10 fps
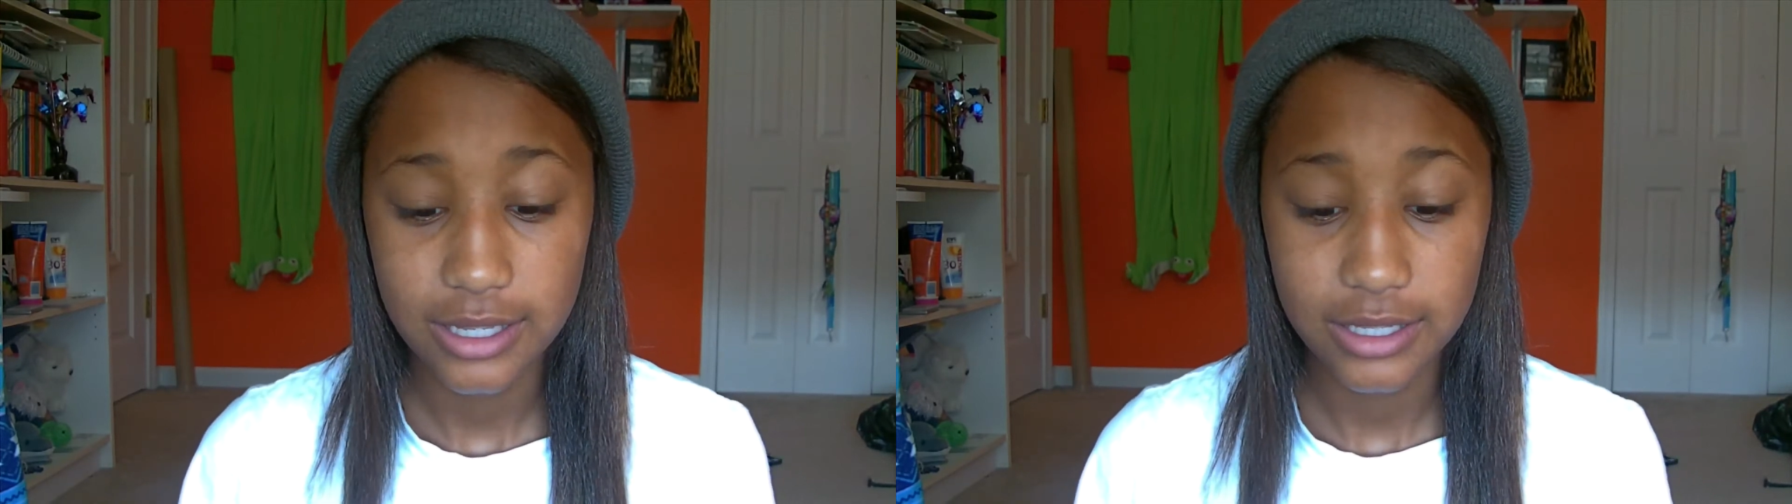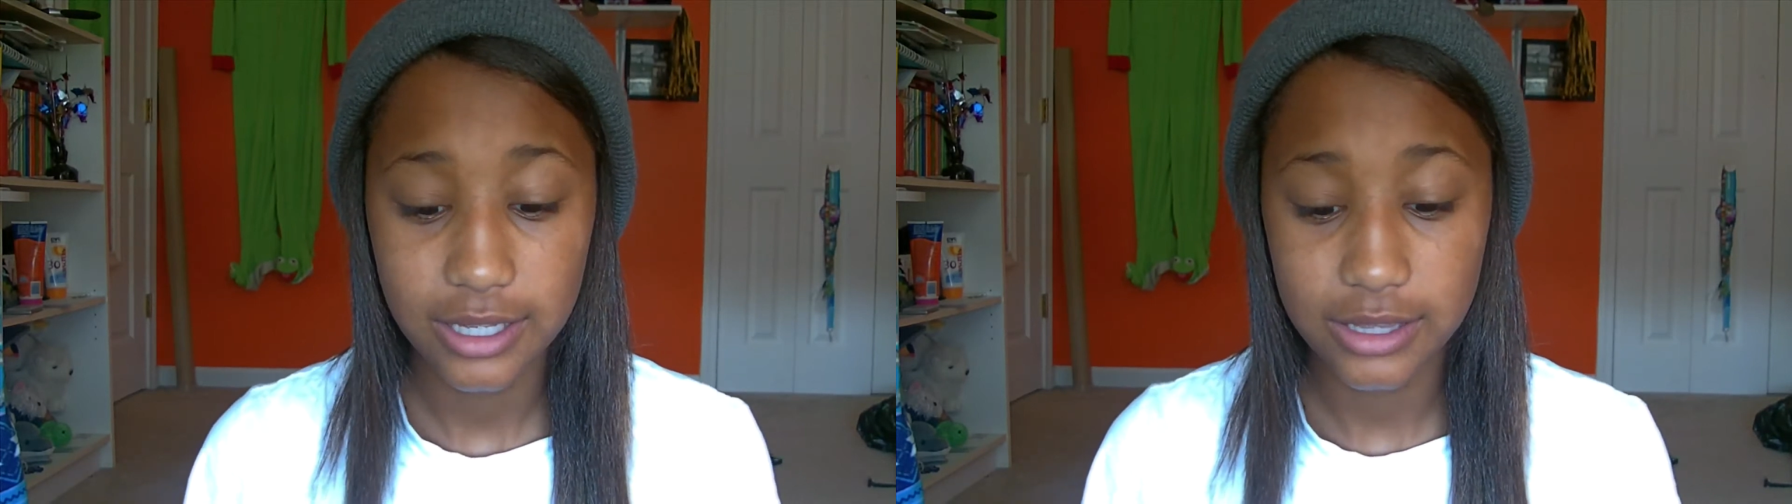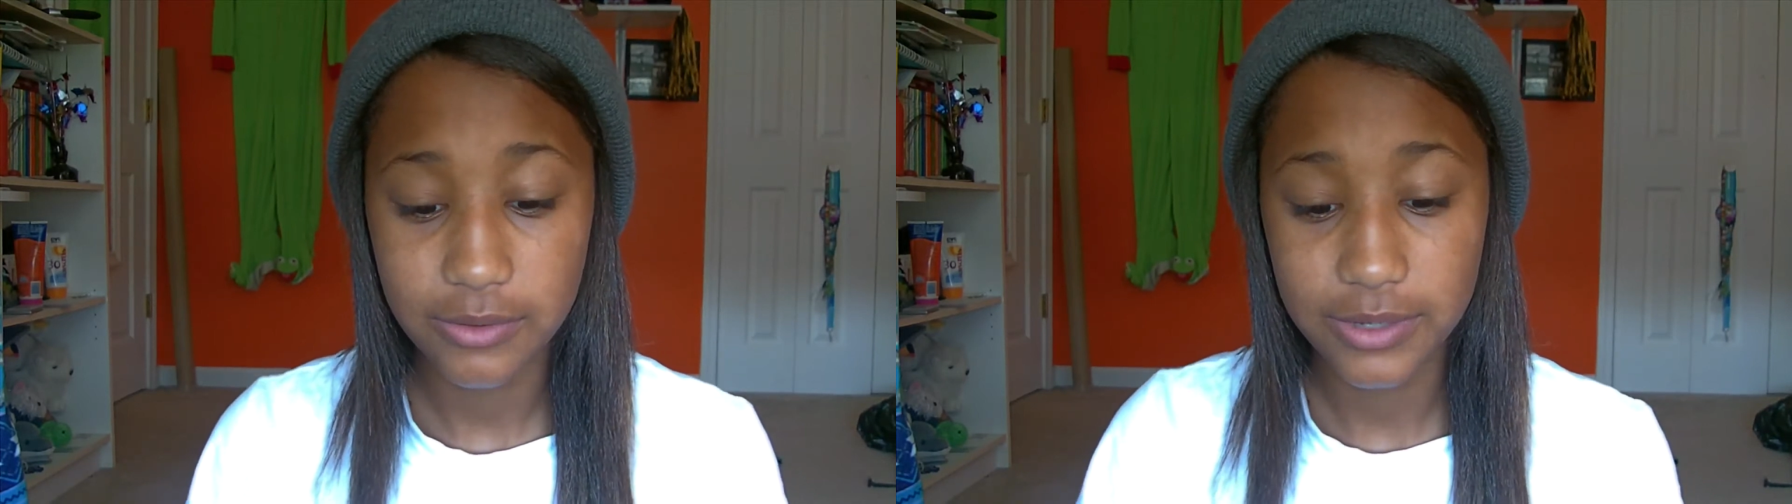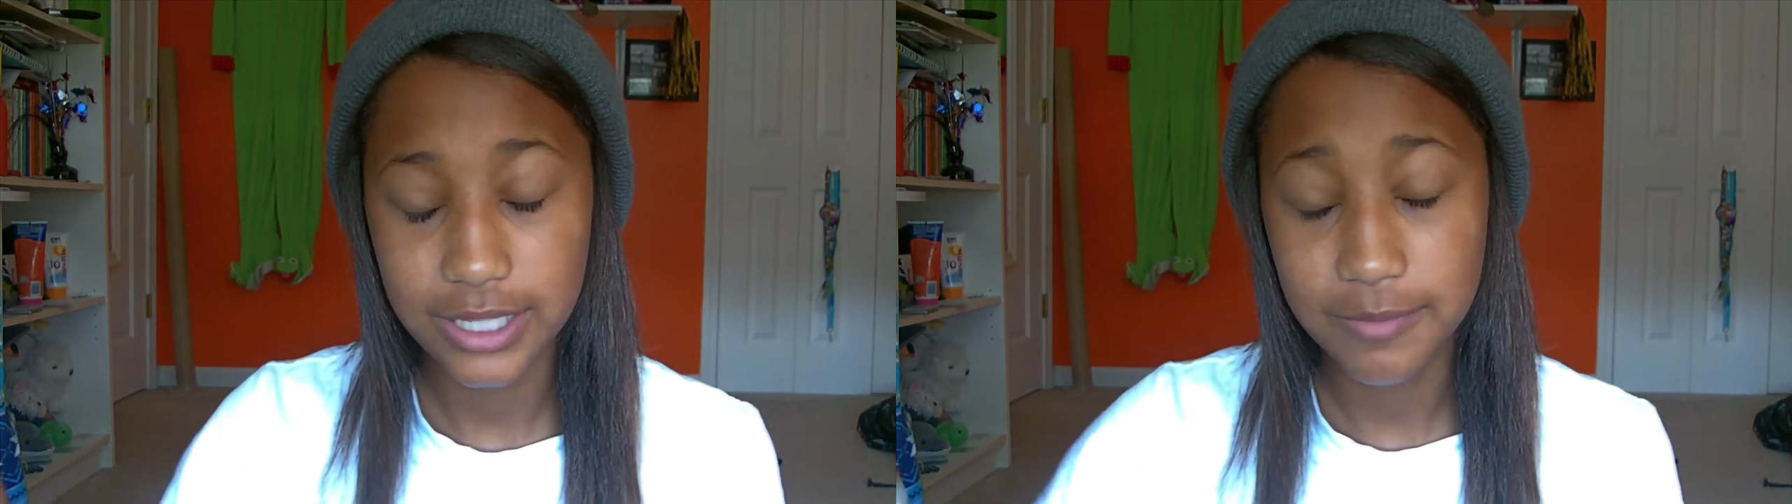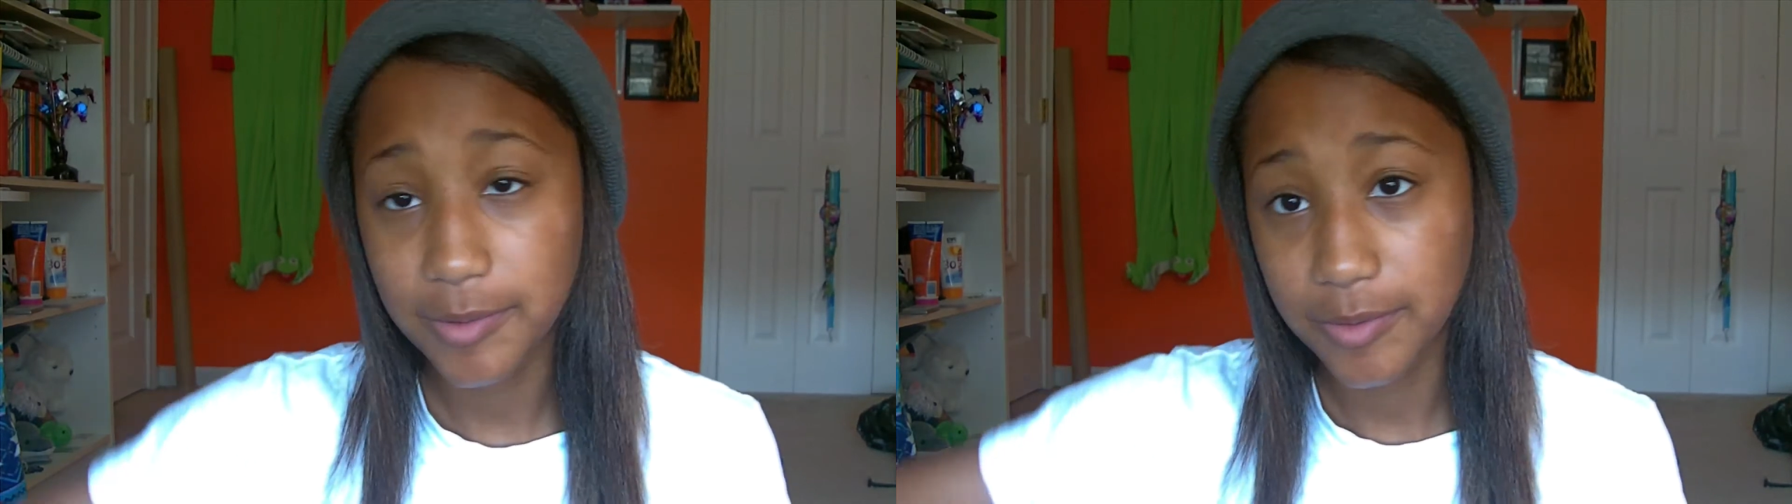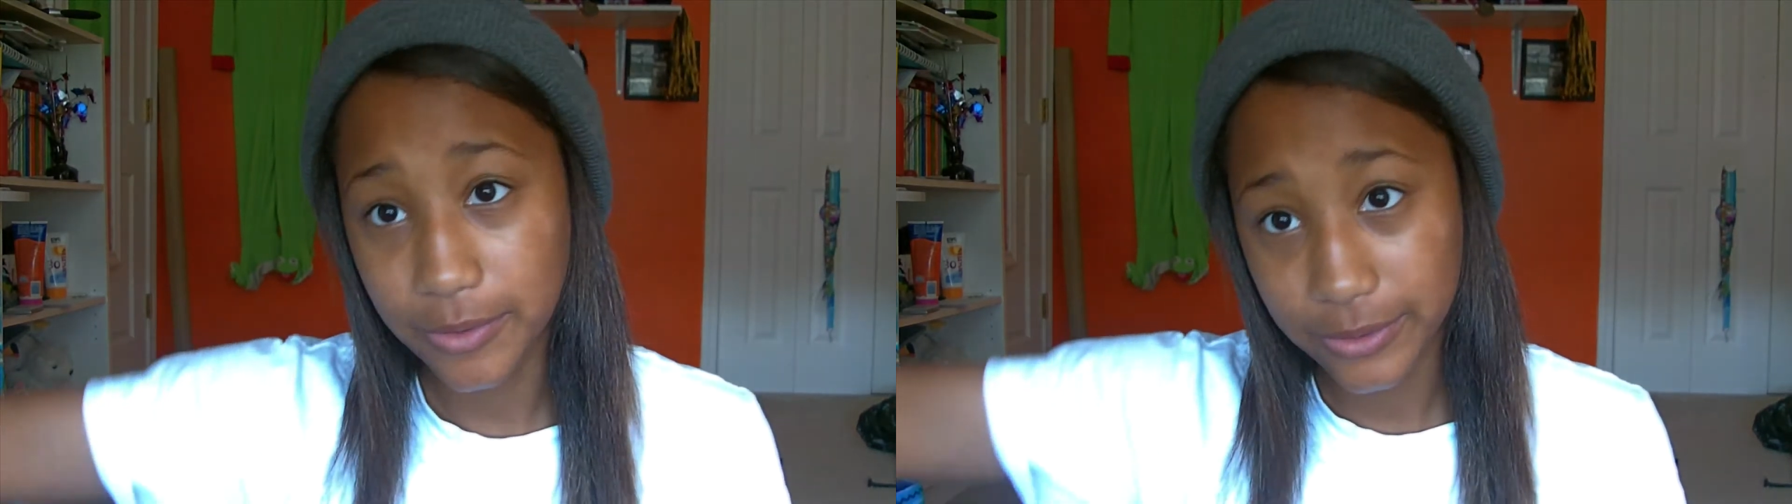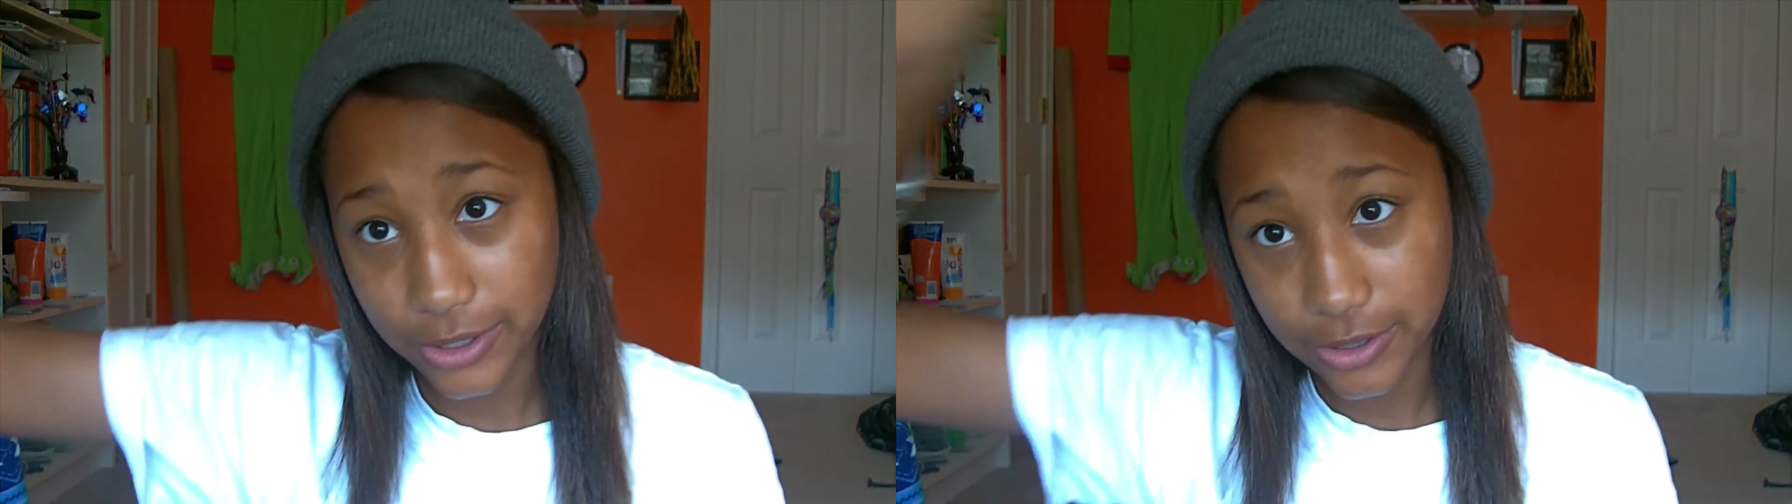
like the ones that people use